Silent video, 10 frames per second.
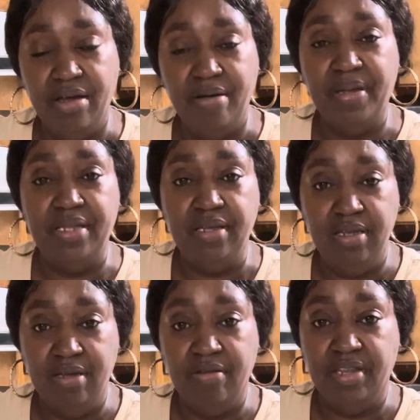and
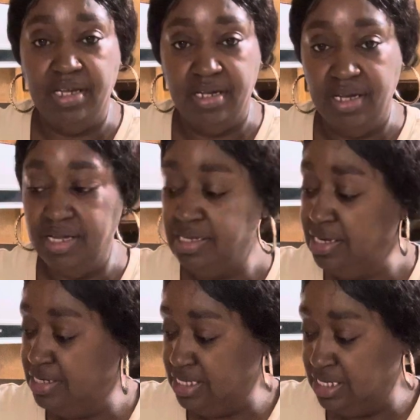heal the gut
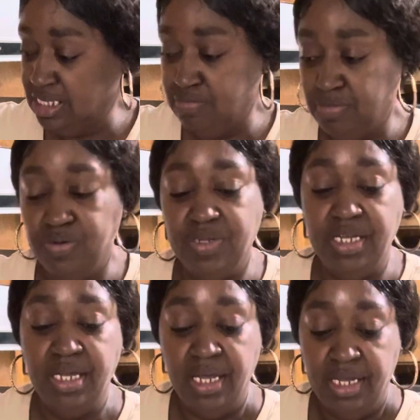into this smoothie.
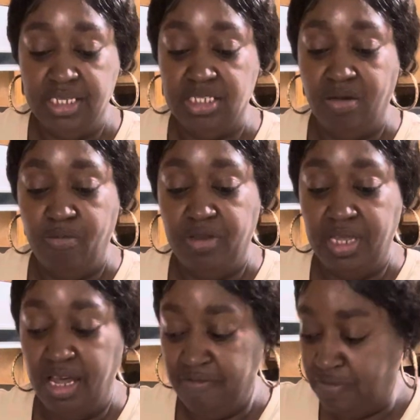So
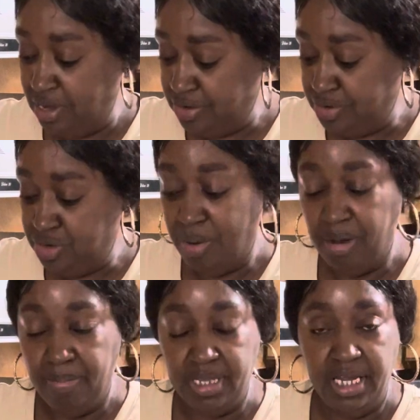without further ado, I'm
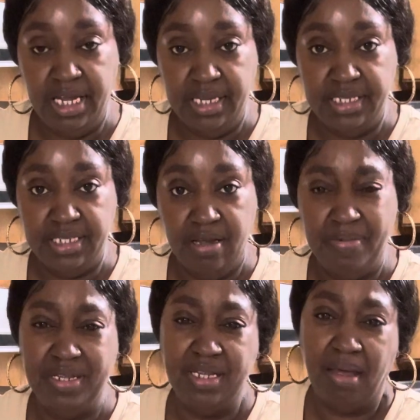gonna blend this up,
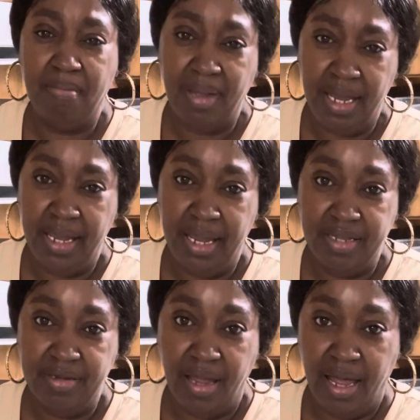and then I might add a
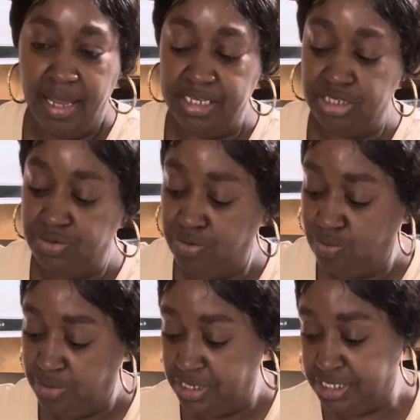little ice to it.
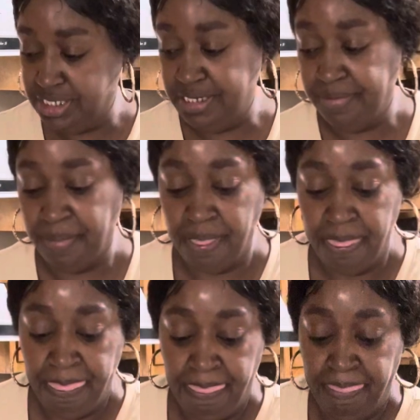We'll see.
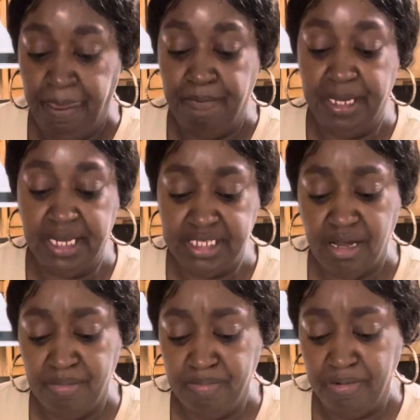Because
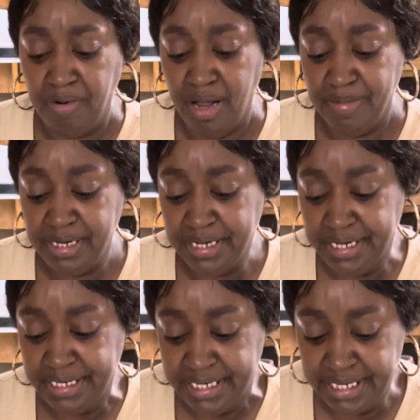I'm probably
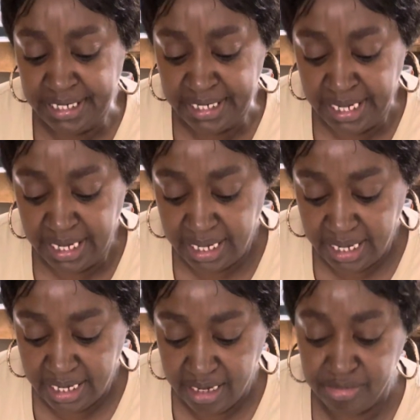gonna
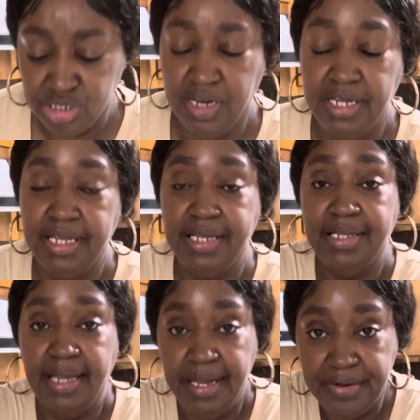end up drinking it
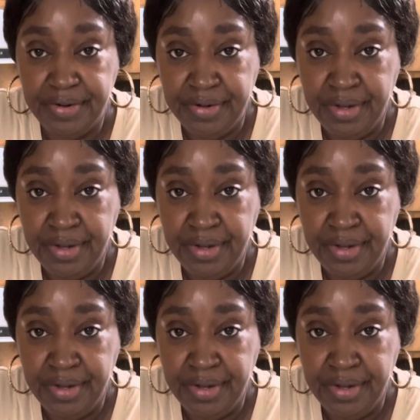later.